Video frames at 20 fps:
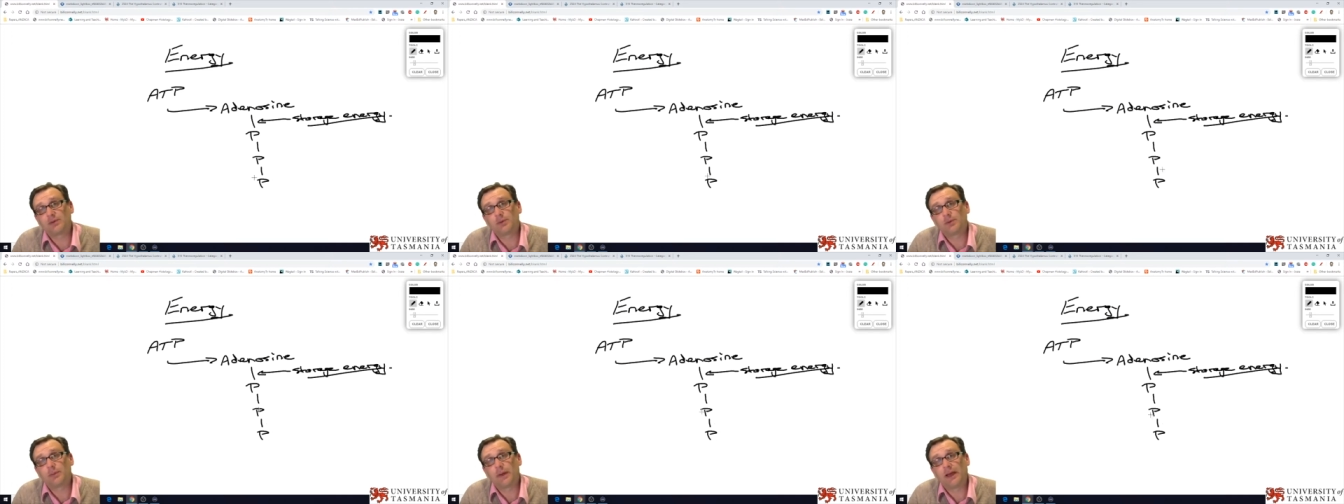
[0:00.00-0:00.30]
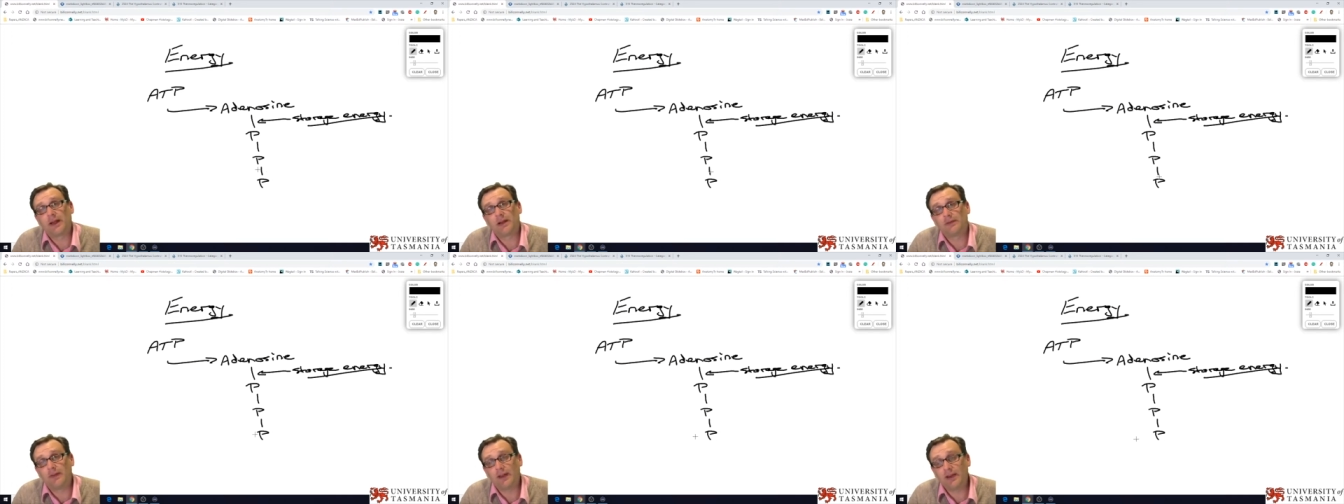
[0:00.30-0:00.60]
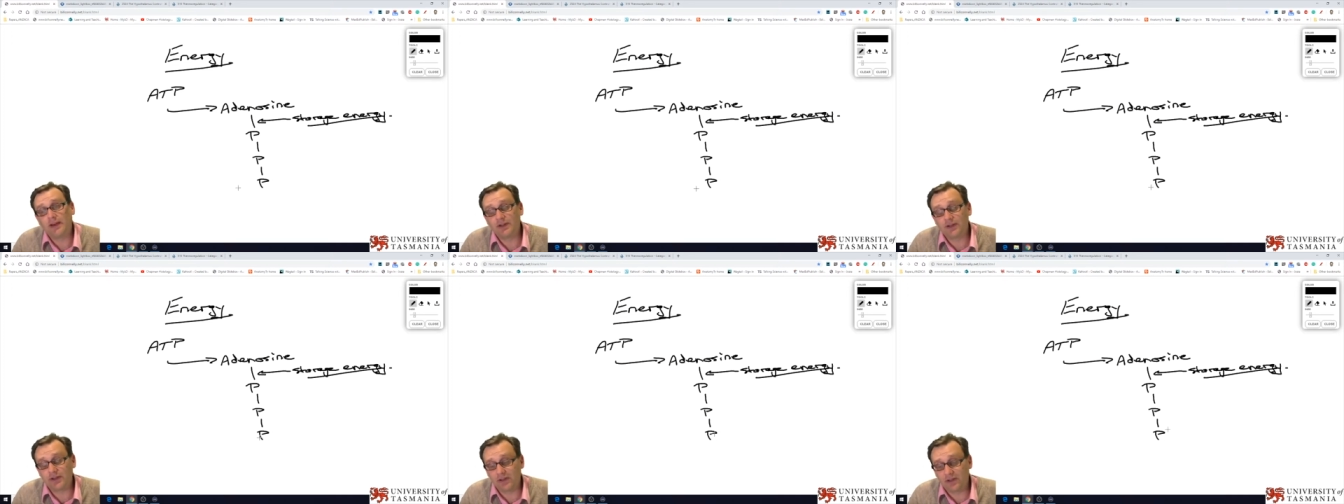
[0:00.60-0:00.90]
of maximum
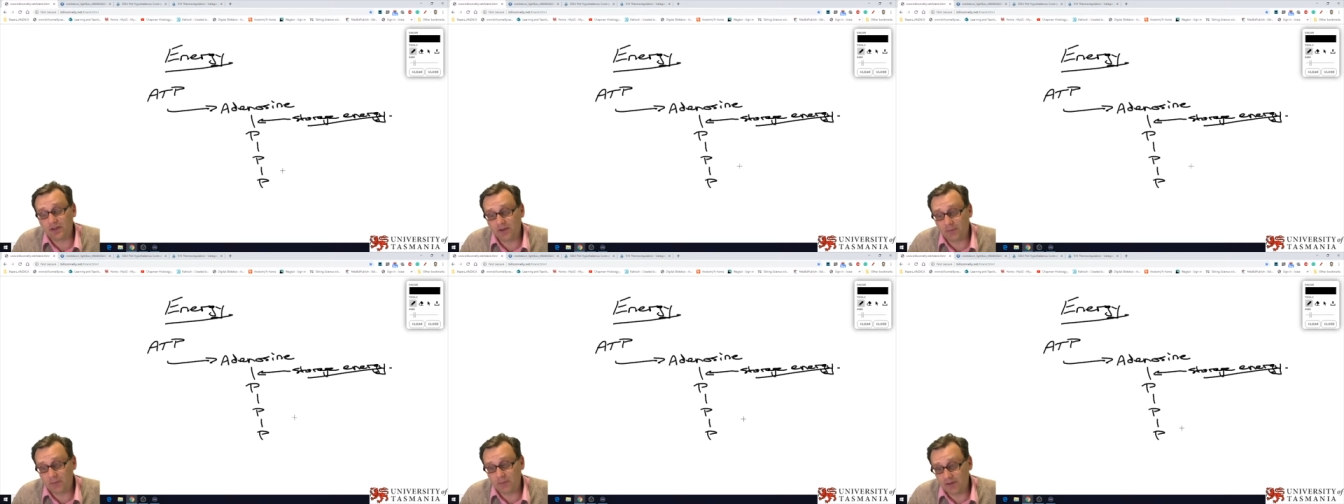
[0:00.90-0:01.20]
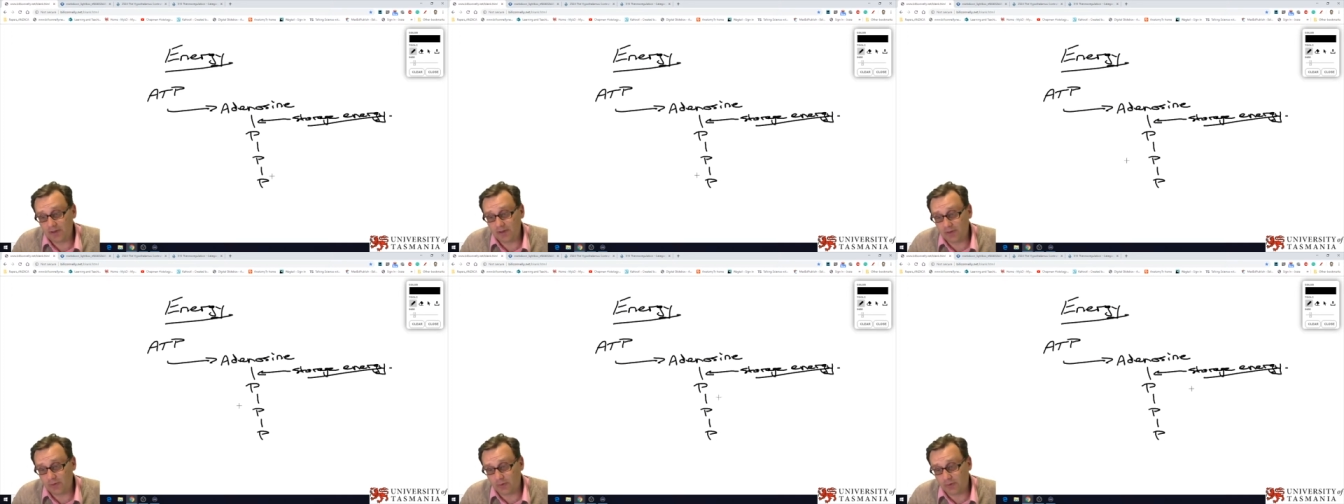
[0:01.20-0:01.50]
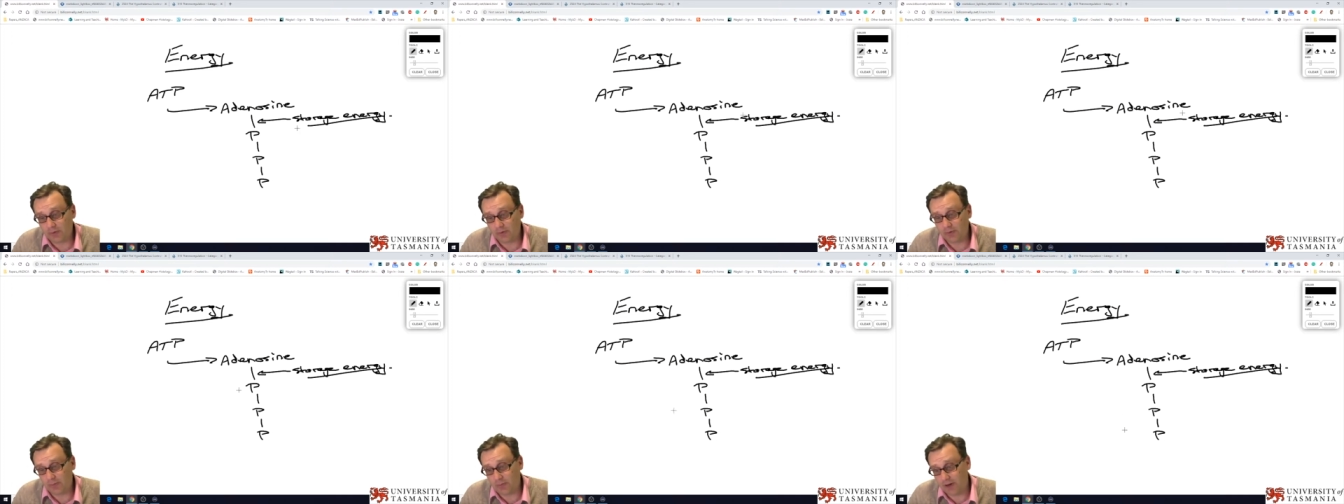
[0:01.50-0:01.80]
amount of energy that can
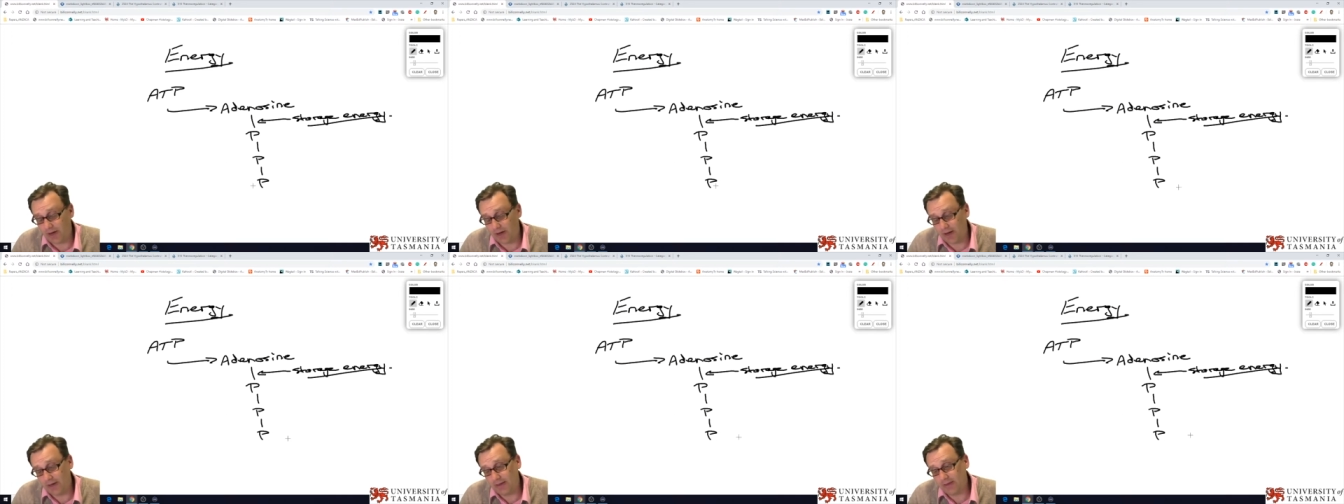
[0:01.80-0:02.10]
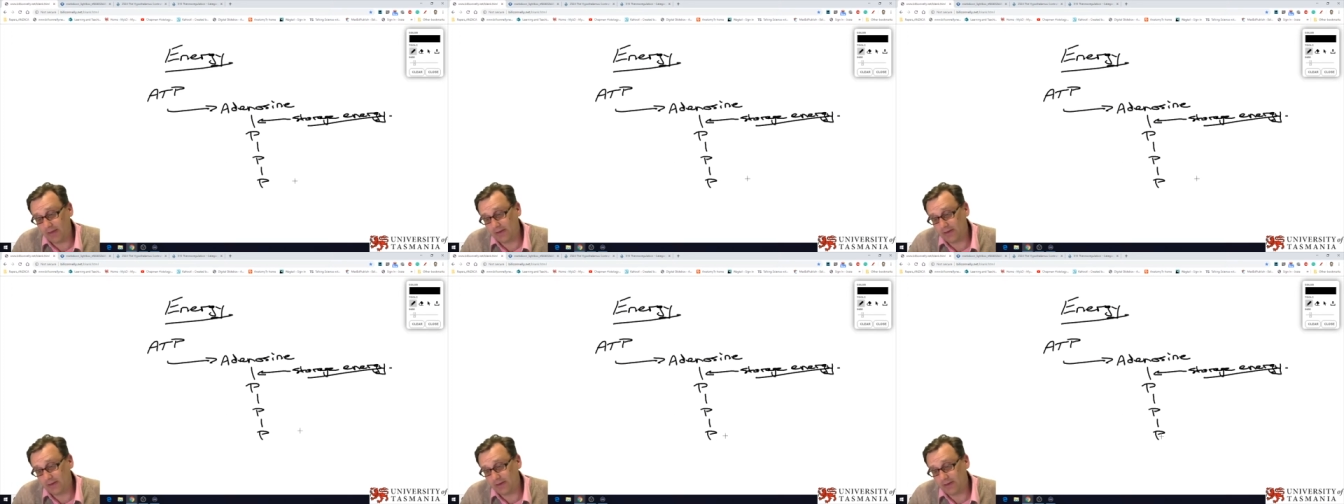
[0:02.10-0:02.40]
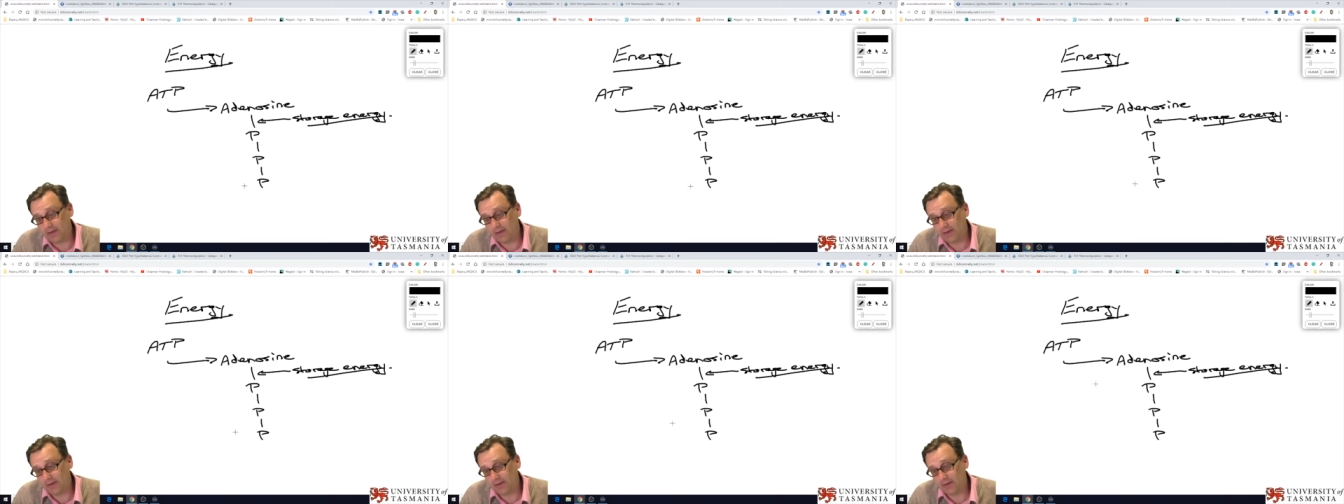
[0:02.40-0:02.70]
be stored by
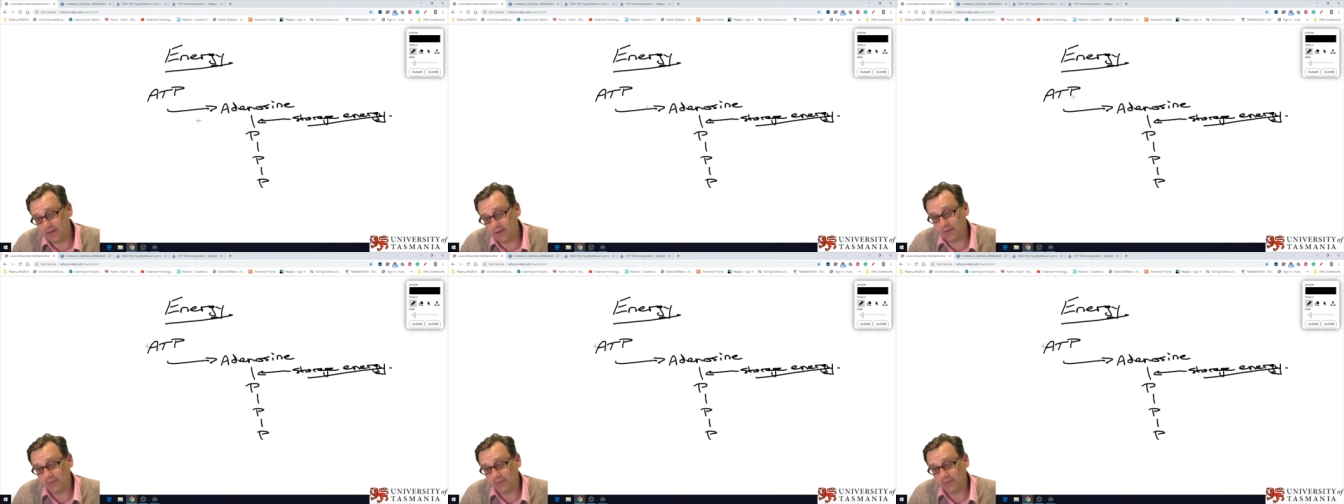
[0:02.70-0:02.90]
this,